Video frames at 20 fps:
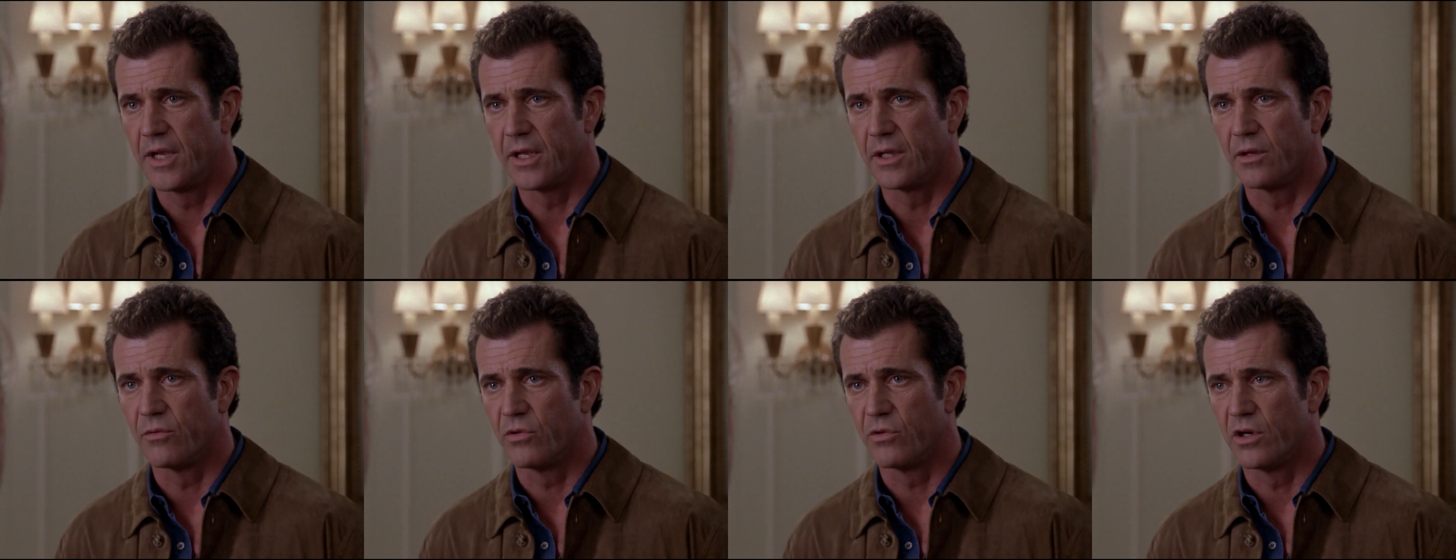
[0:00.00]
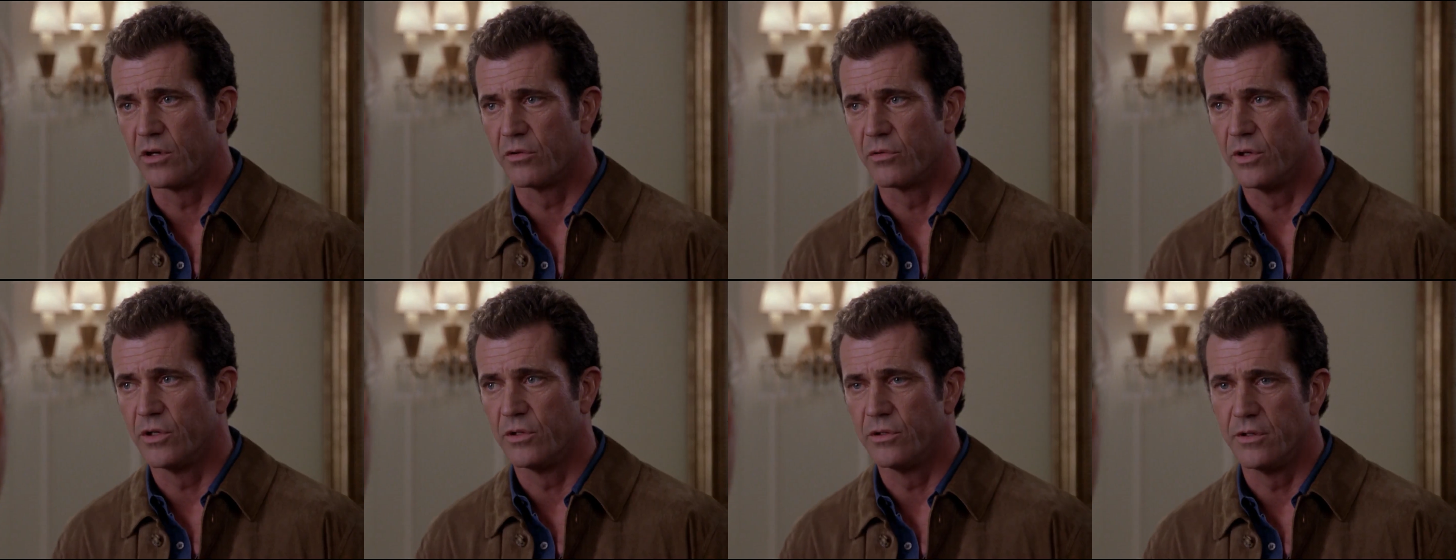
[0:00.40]
Dan
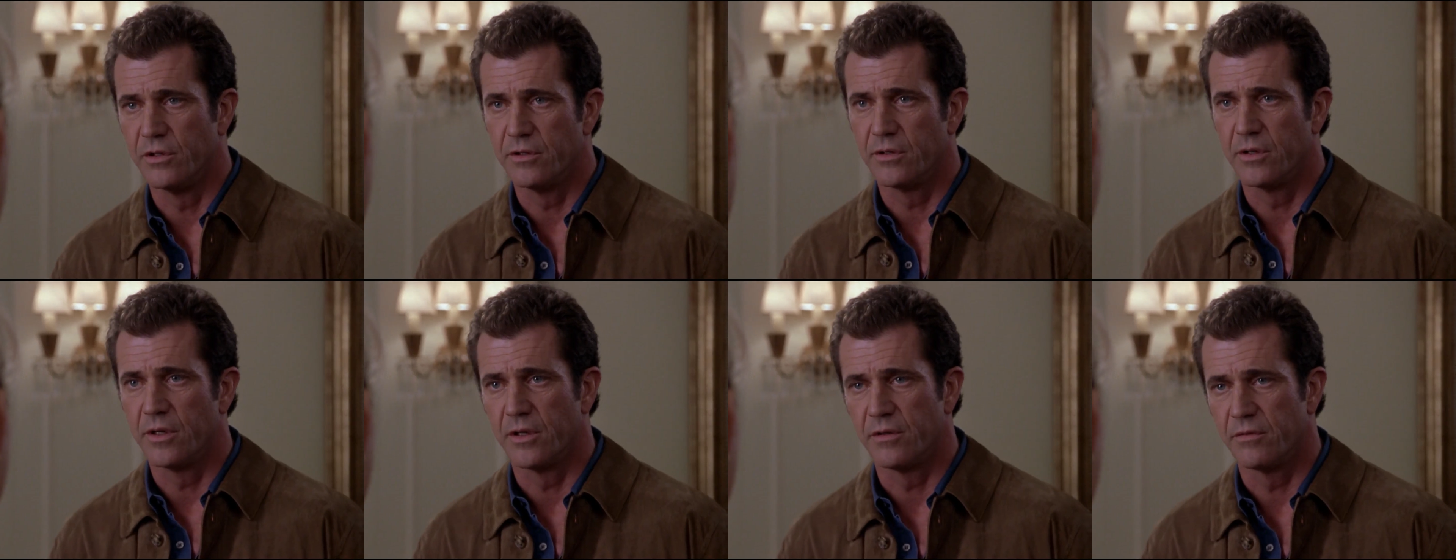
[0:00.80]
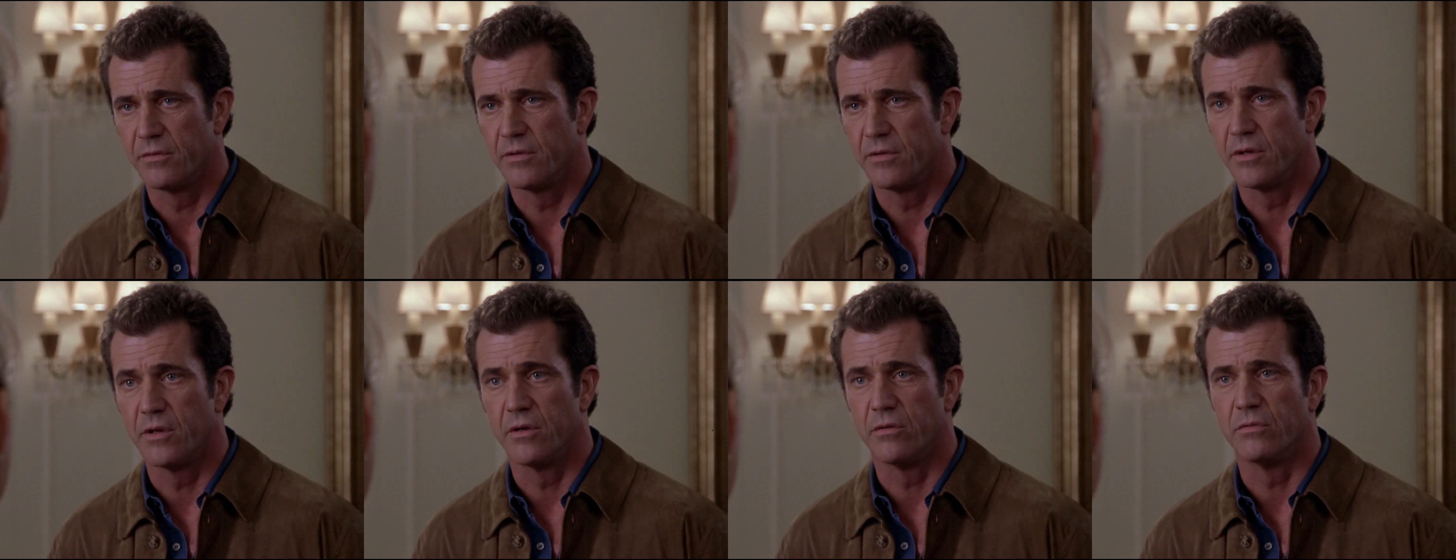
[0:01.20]
wants her back
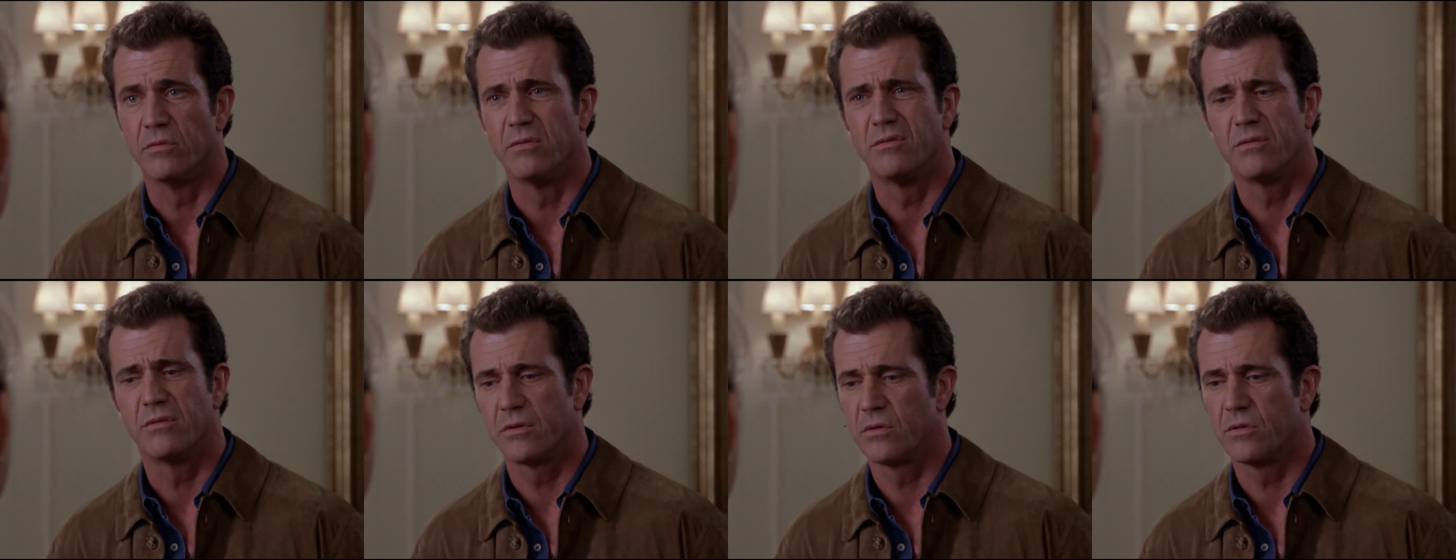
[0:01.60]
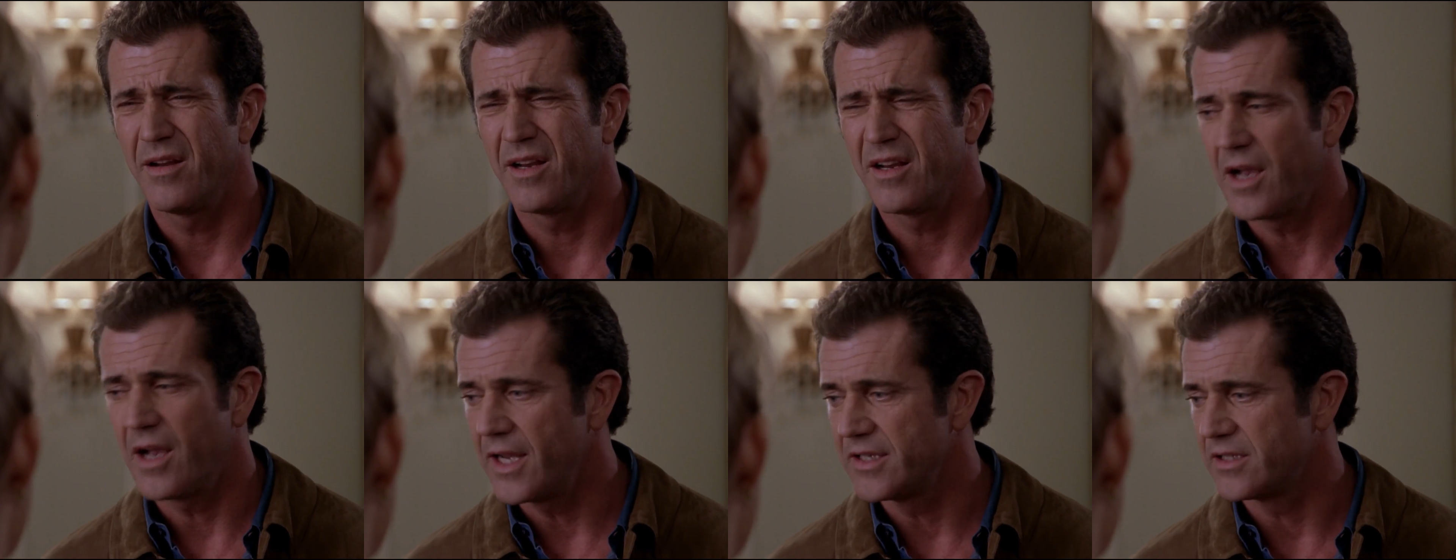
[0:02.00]
at the office.
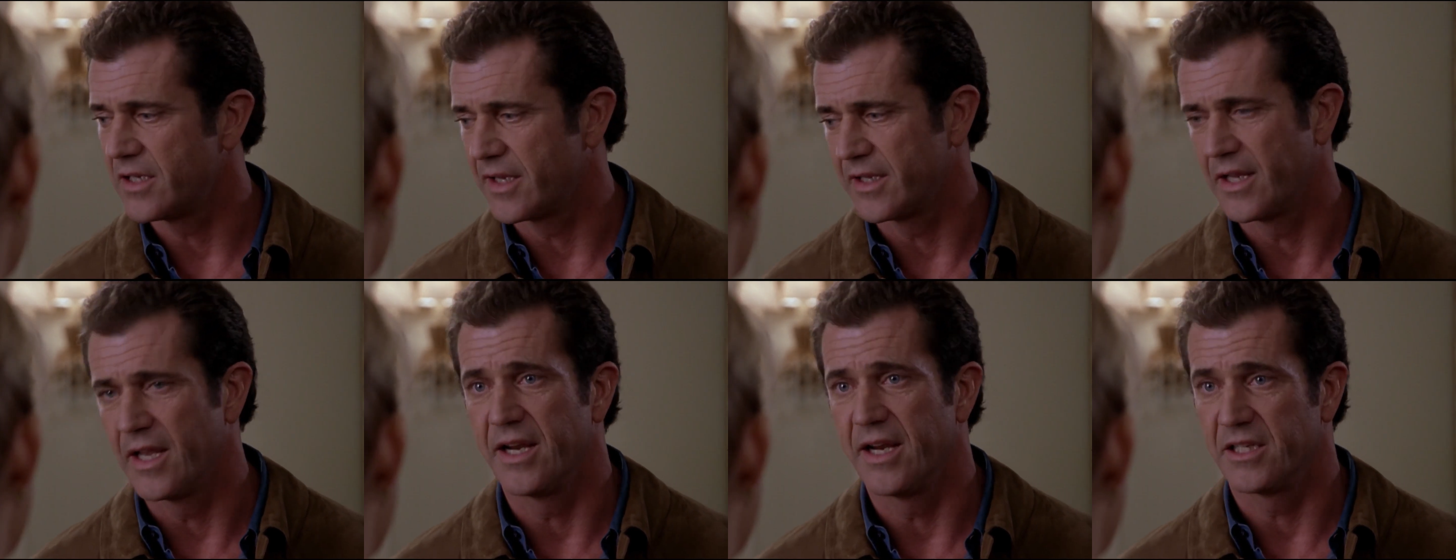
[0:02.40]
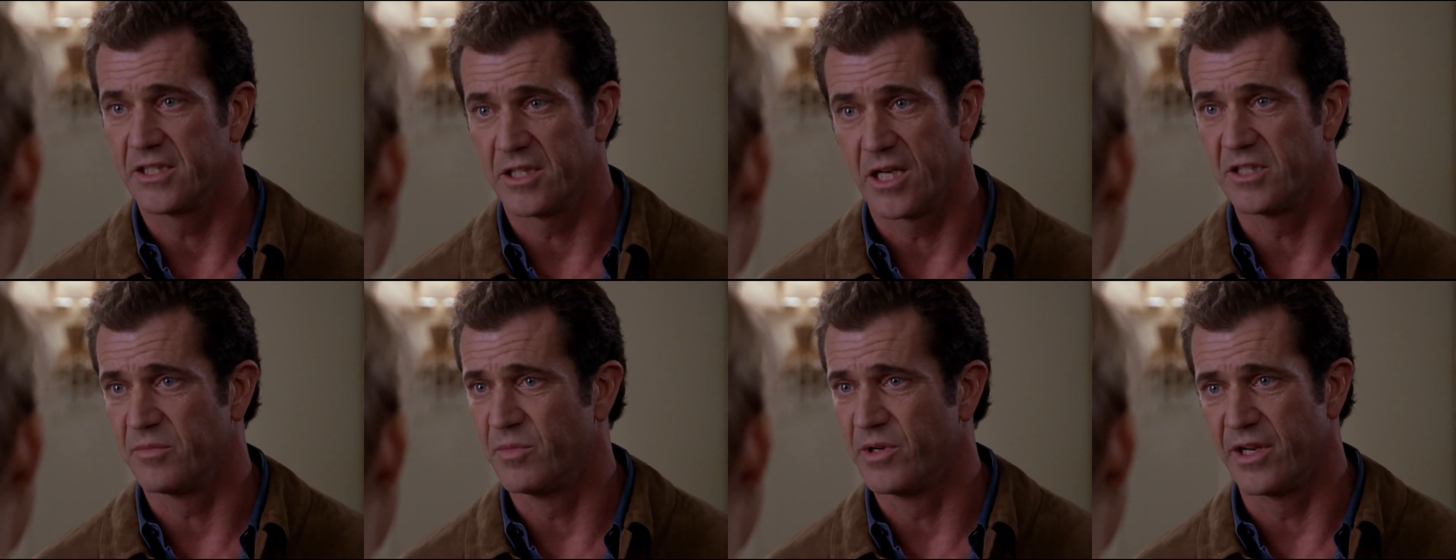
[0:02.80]
He also
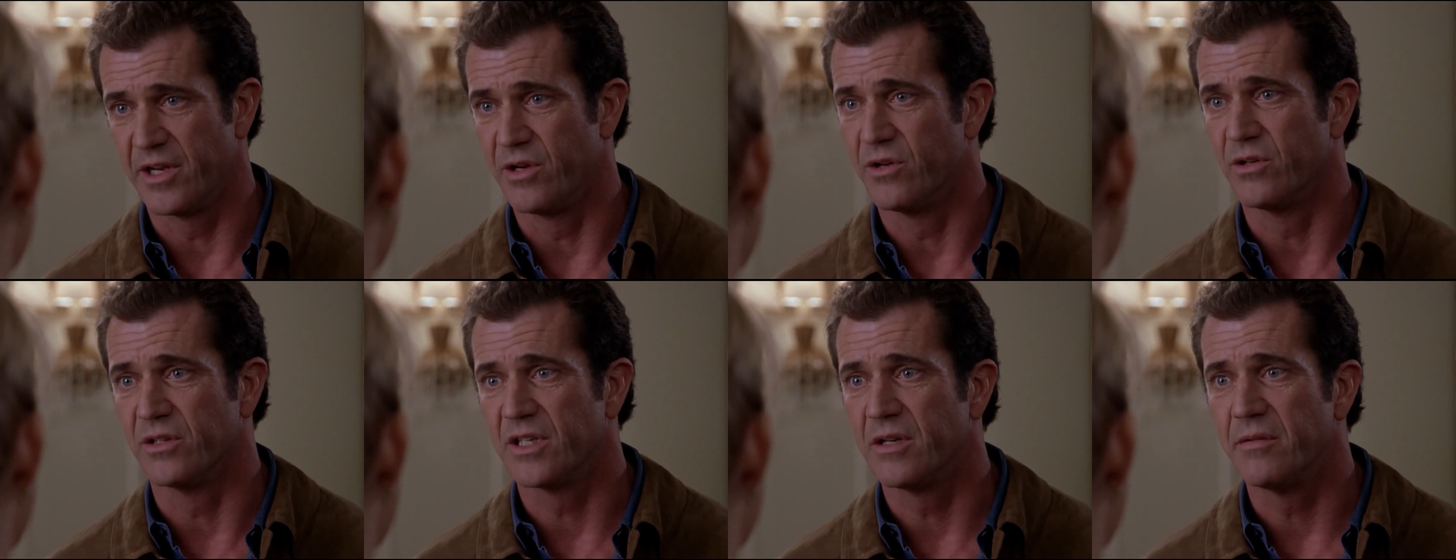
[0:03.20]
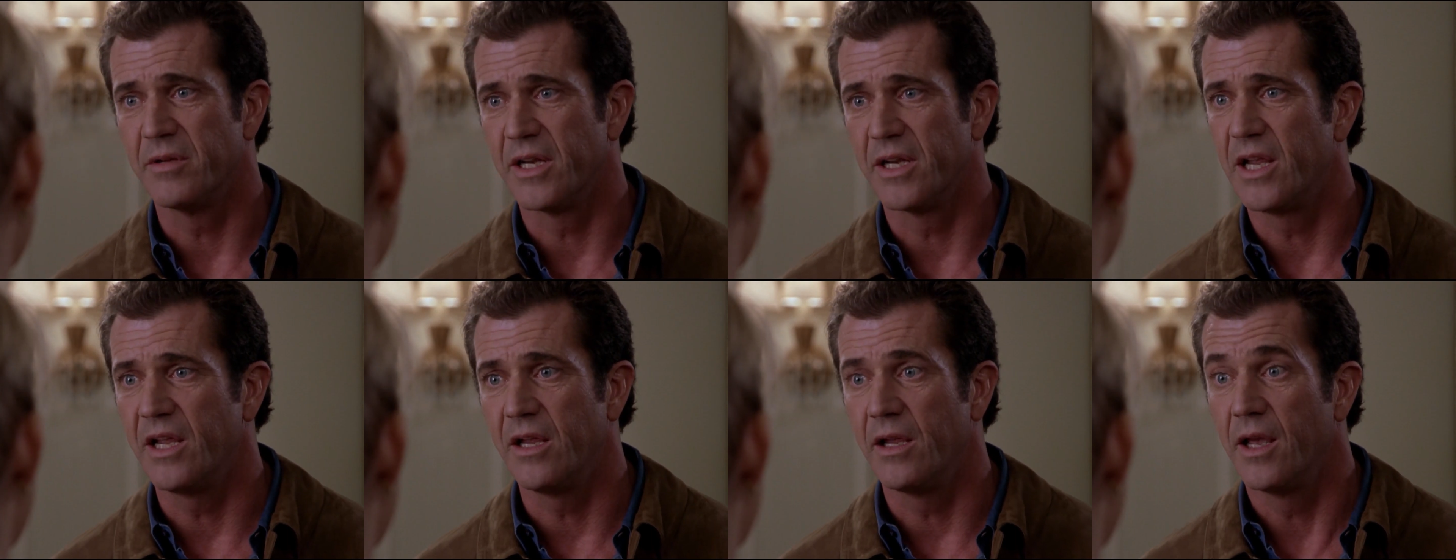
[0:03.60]
confesses his
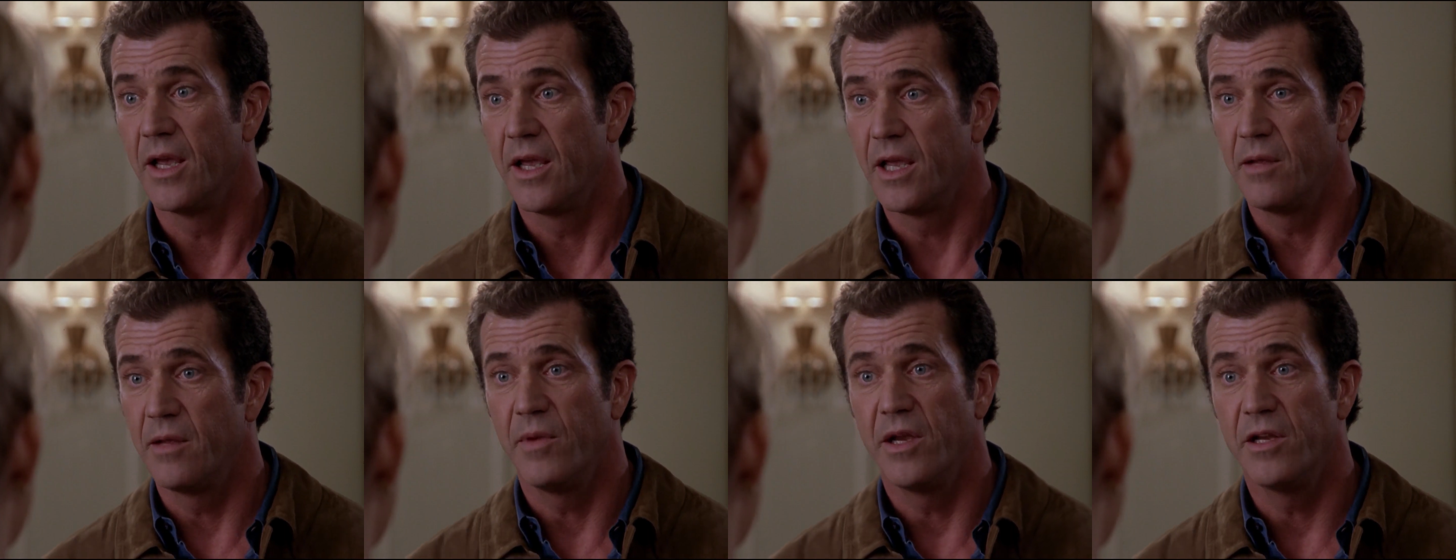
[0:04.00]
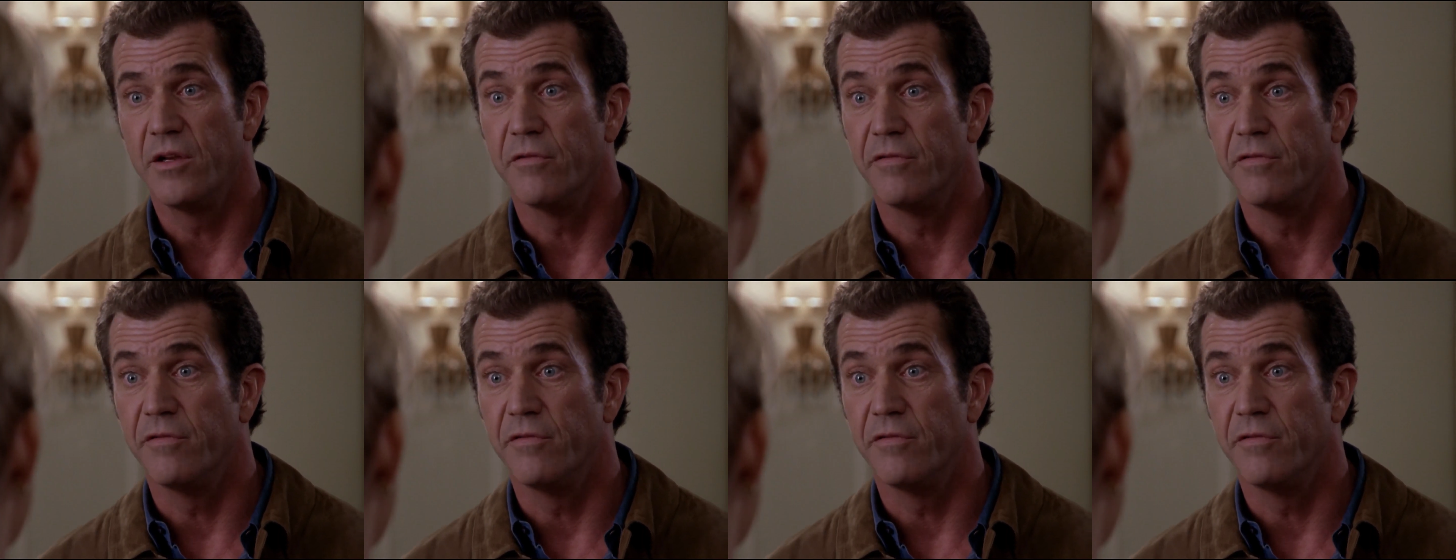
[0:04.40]
feelings about her.